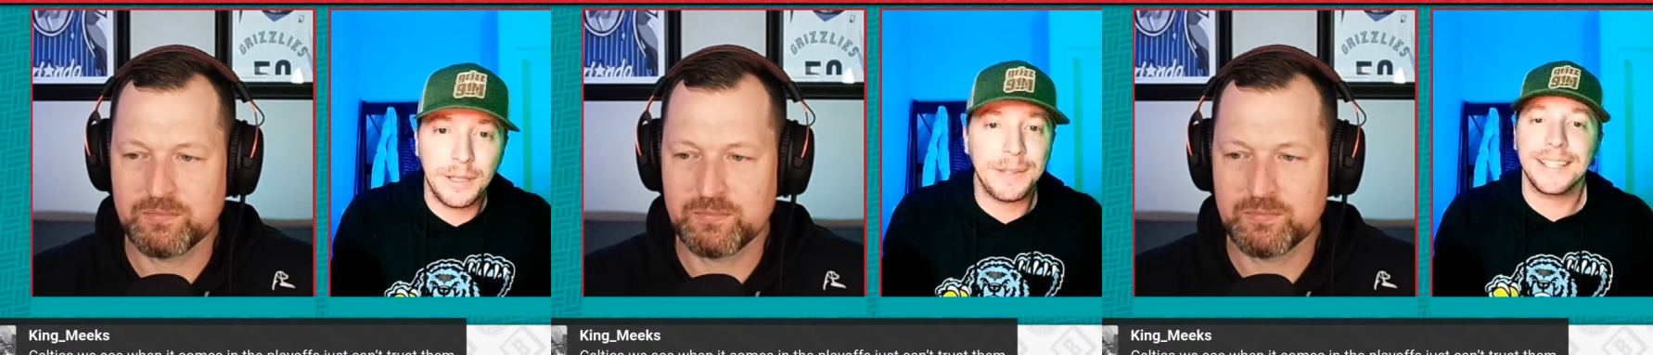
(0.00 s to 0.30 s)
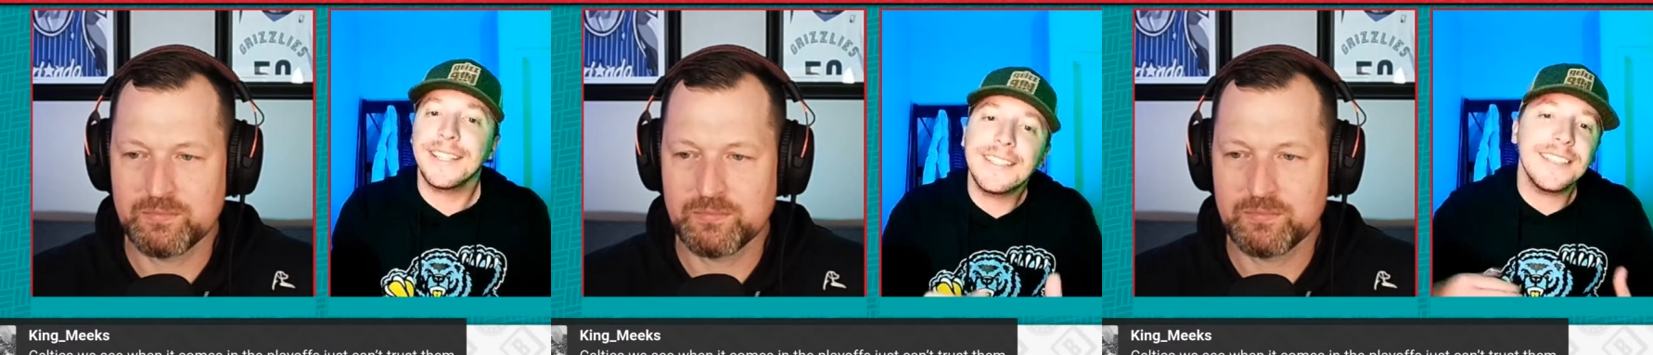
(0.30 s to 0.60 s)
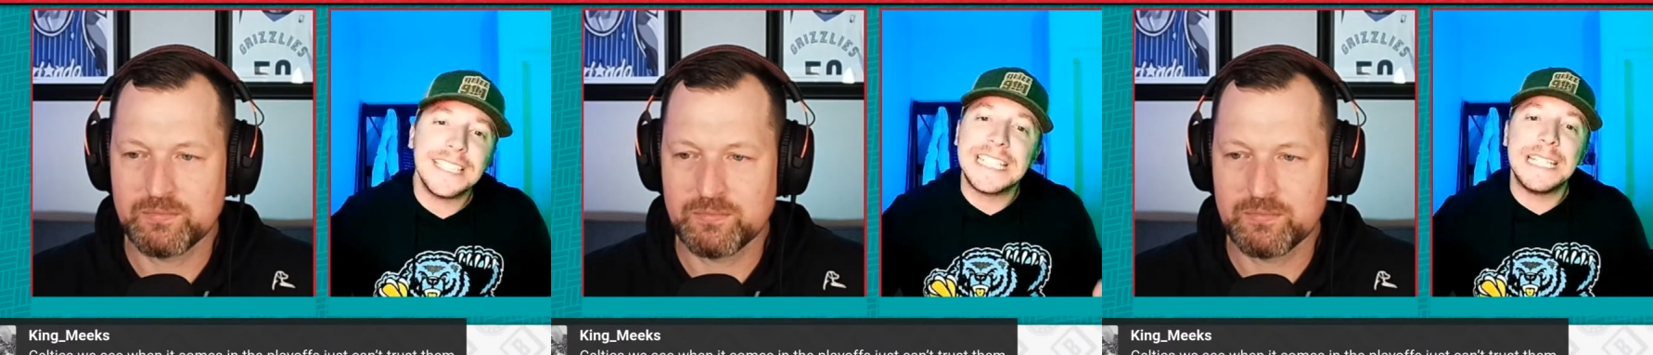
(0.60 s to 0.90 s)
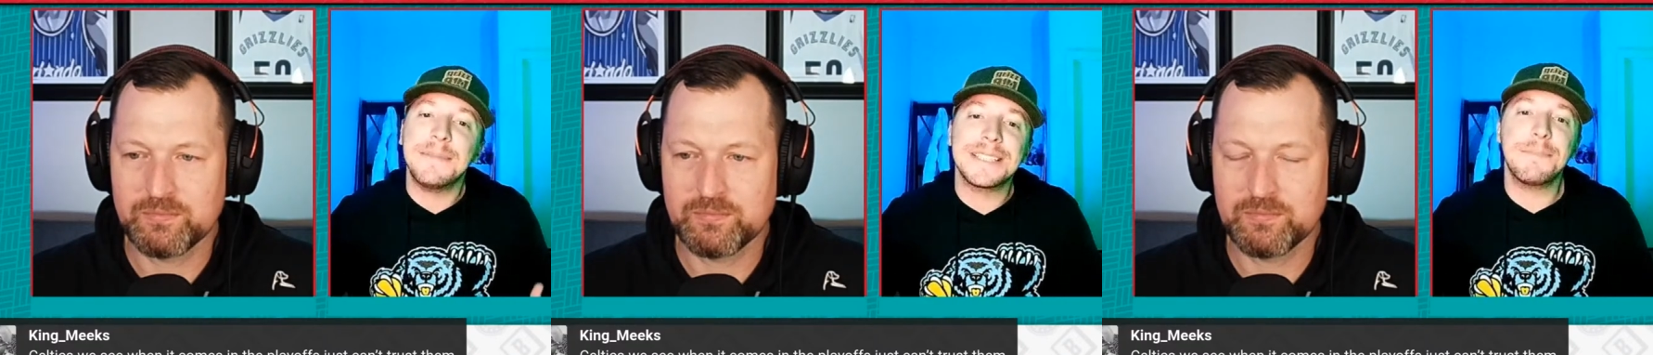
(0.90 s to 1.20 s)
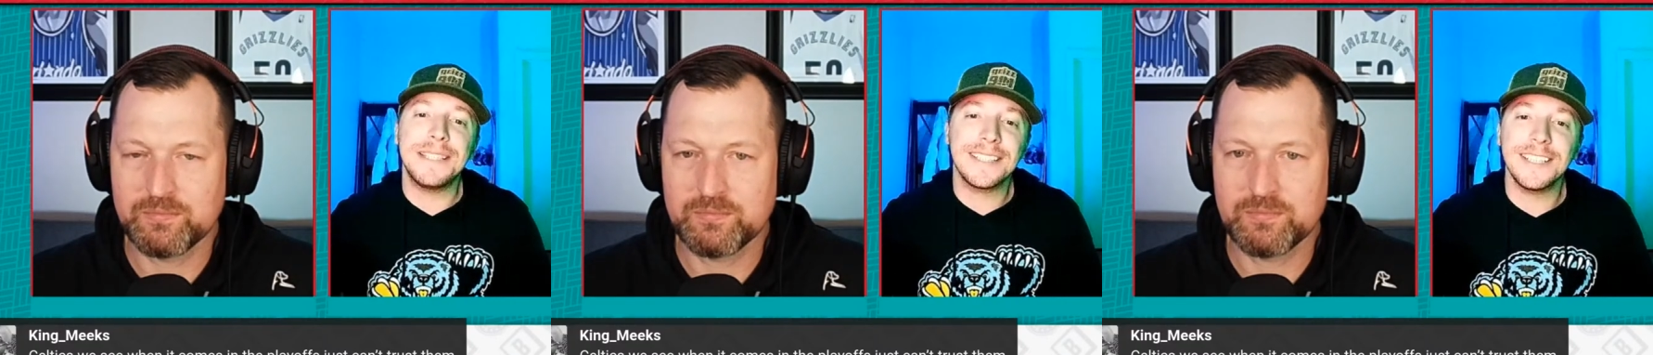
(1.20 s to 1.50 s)
Speaker 1: I'm like, this is a team that's
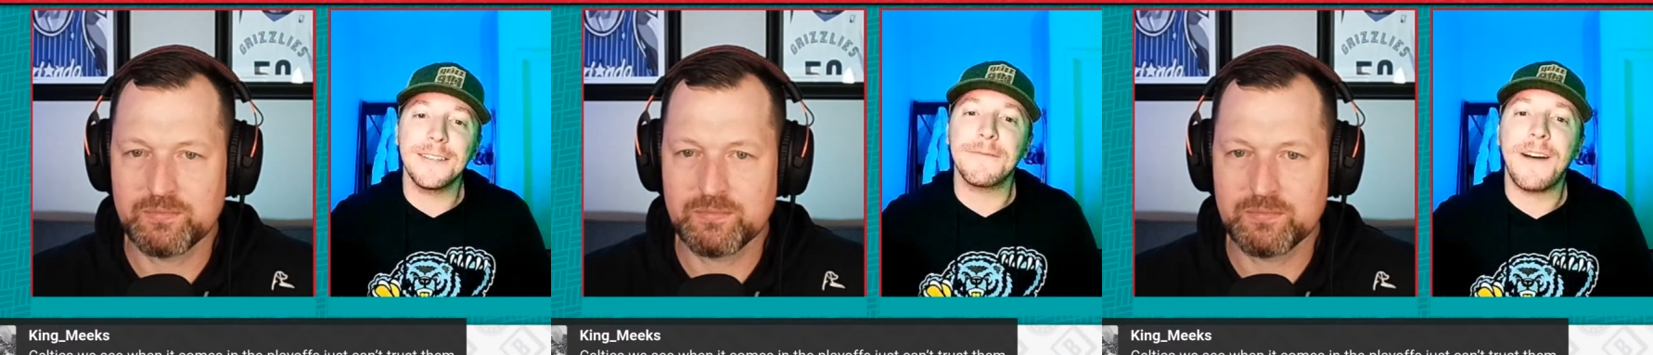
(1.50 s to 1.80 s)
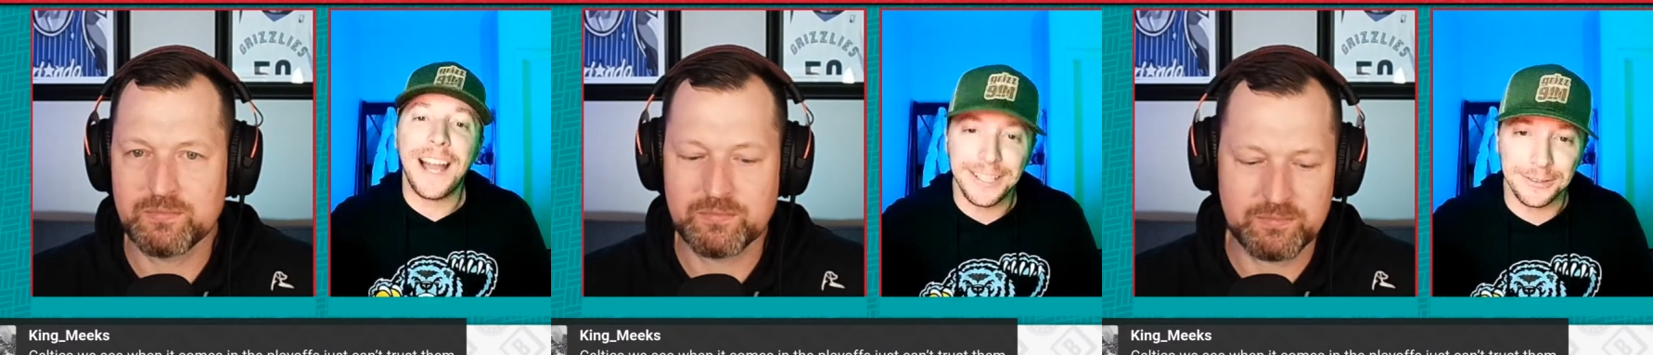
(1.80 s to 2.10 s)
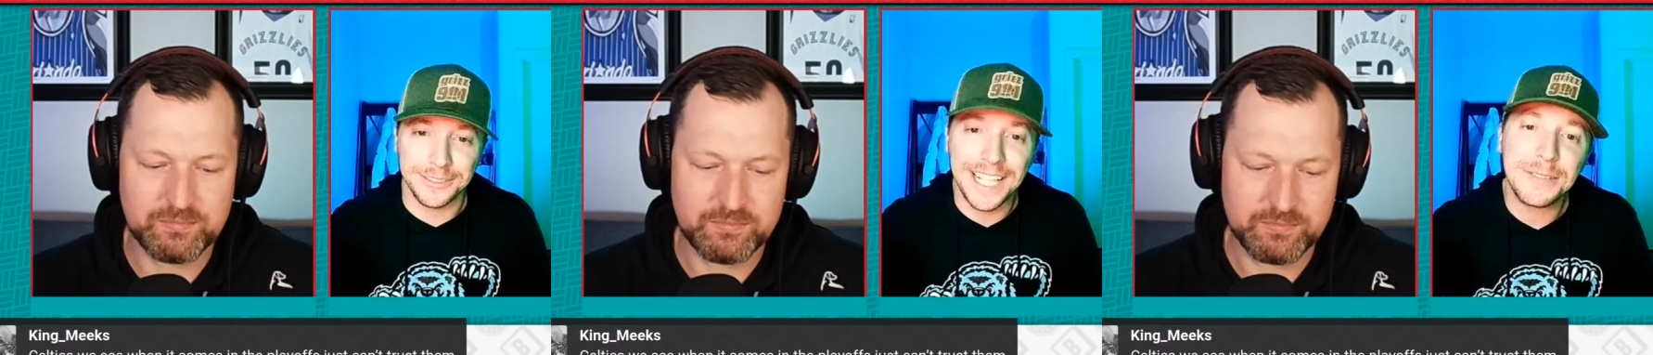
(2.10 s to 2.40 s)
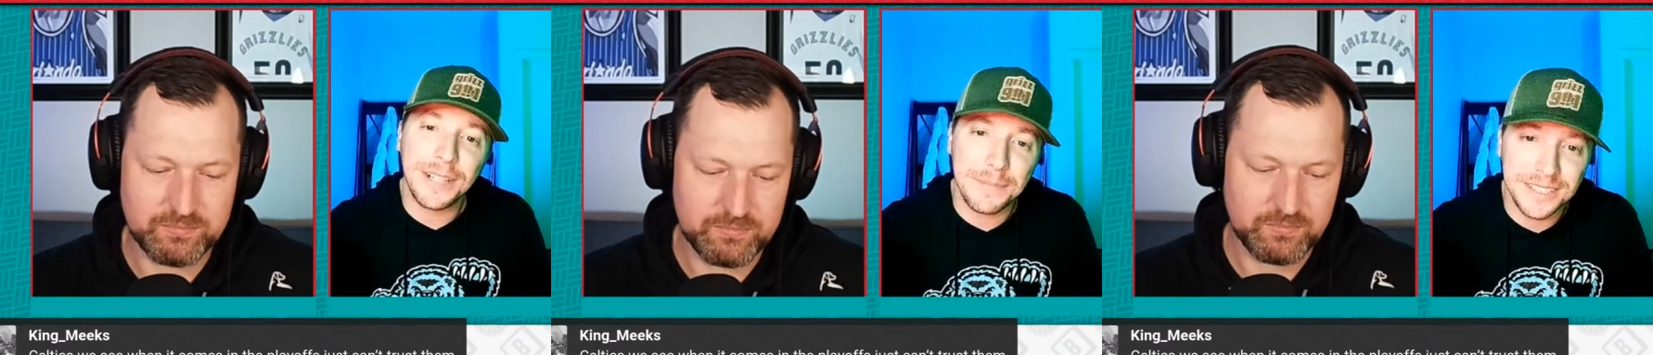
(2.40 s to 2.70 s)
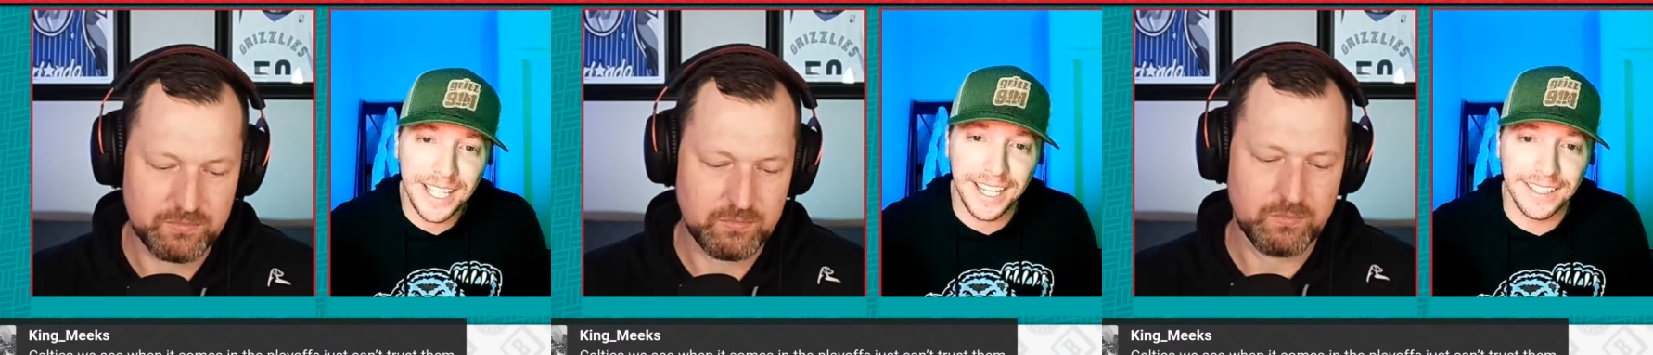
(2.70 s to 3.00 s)
been to the finals. That's what I'm
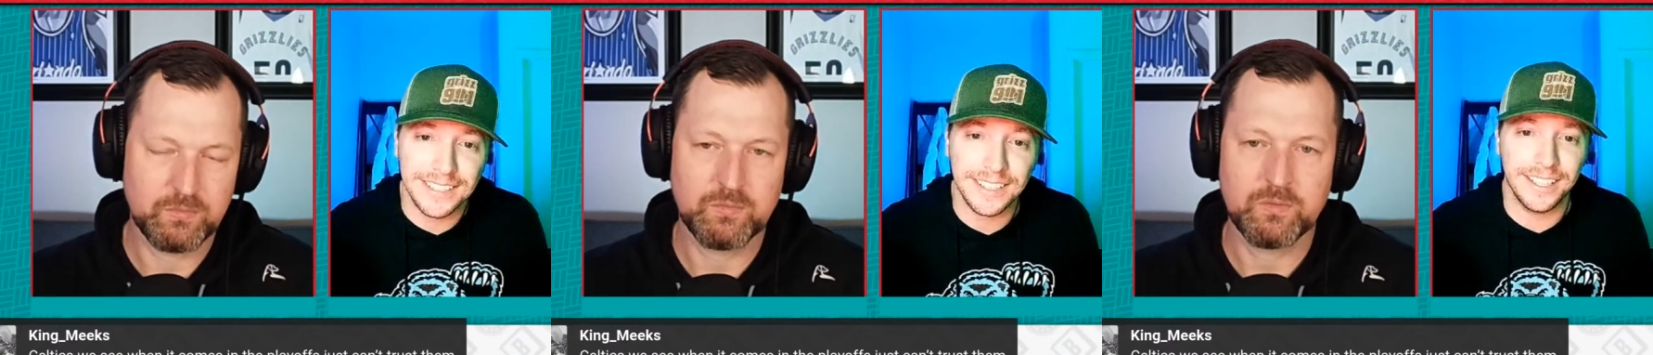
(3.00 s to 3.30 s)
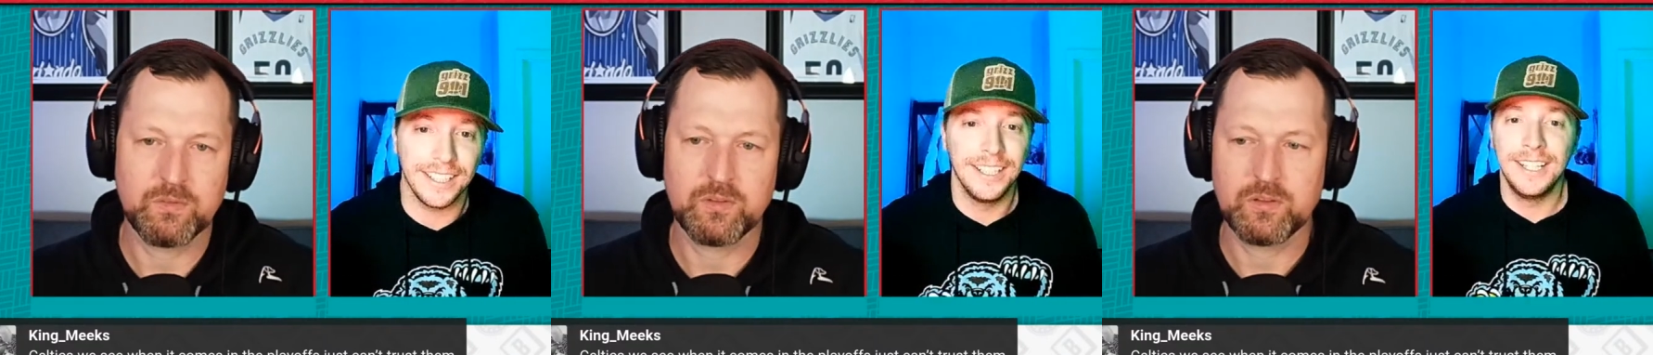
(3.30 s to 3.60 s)
saying. It's like